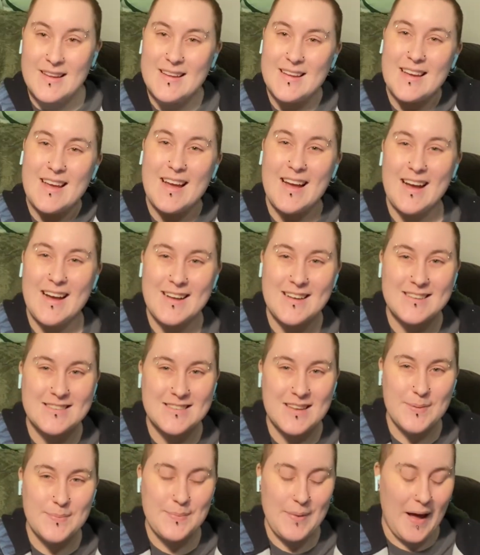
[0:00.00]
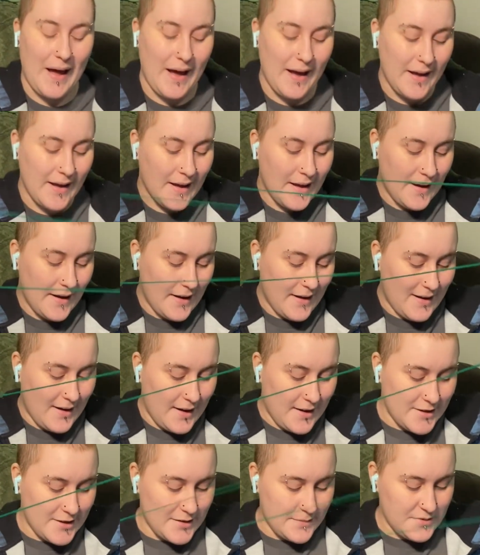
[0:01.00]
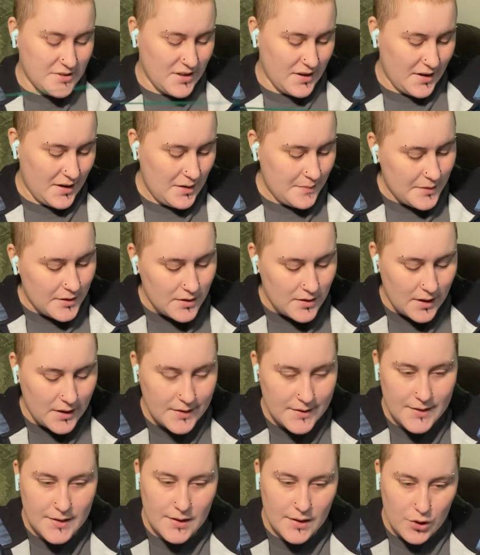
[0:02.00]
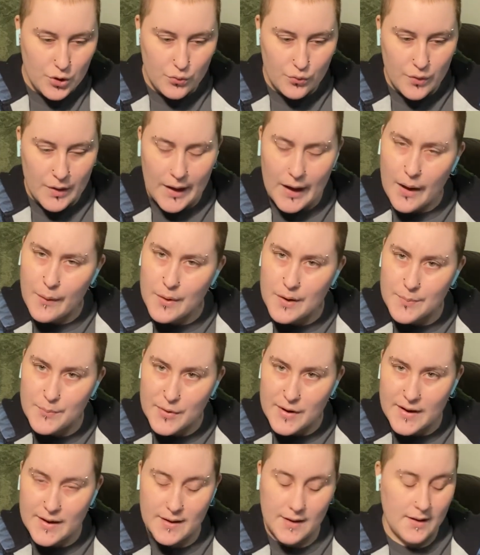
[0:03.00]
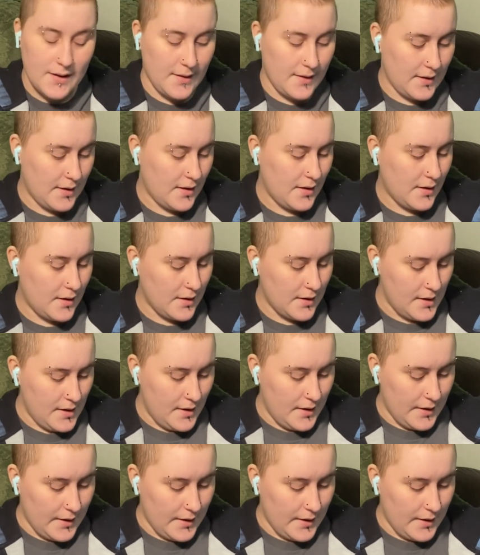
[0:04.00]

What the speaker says: Hey guys, I'm back. I ended up taking about like a 3-hour break, I think.